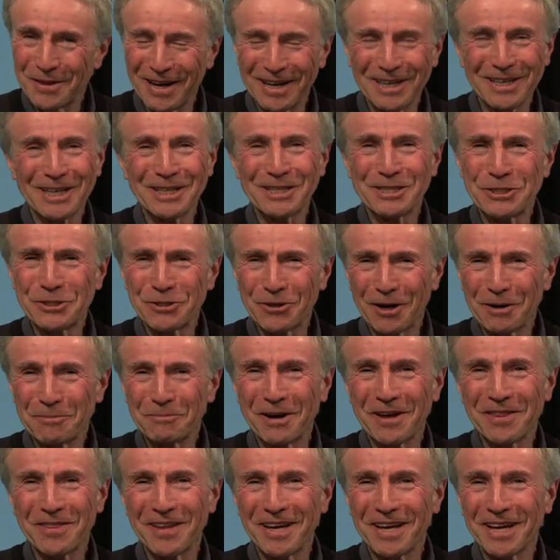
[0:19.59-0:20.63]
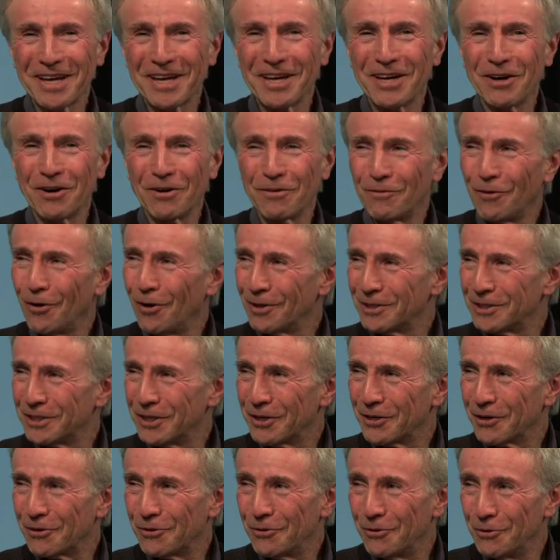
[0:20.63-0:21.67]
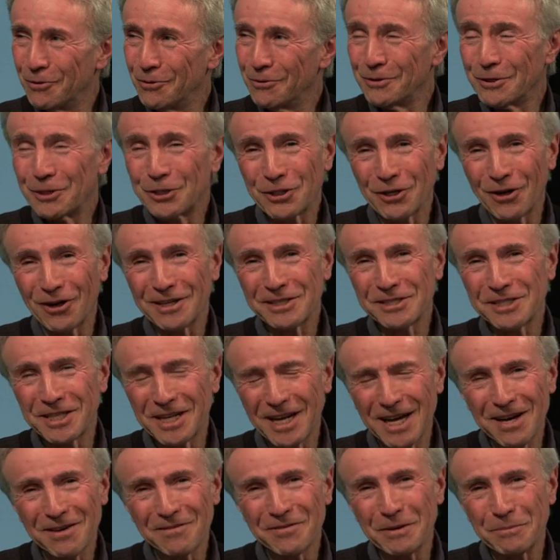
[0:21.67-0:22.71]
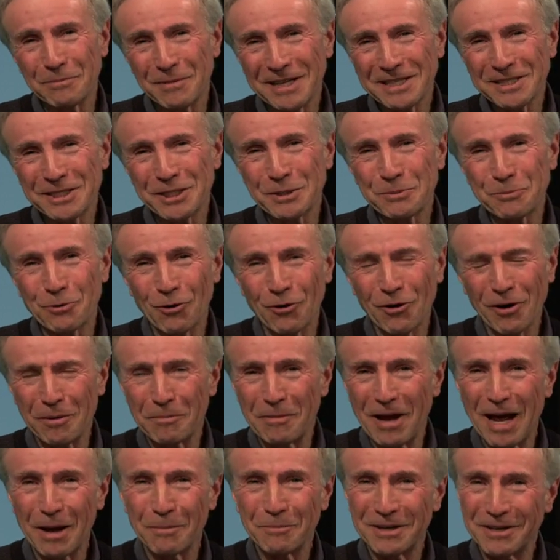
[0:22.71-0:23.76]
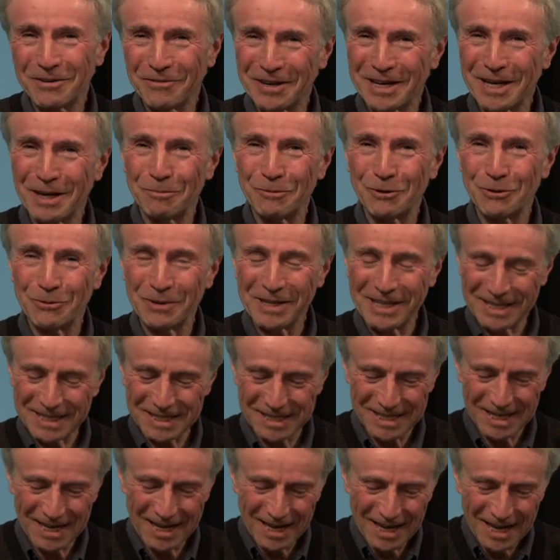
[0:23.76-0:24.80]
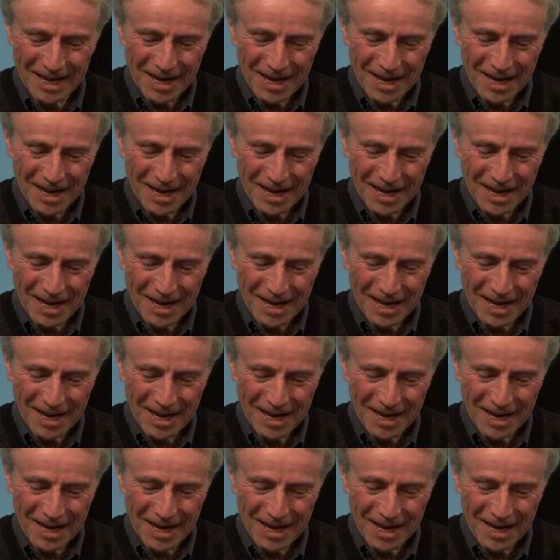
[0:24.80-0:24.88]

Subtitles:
I'd like to start by thanking our volunteer crew and the Shaw staff that makes this program happen every couple of weeks.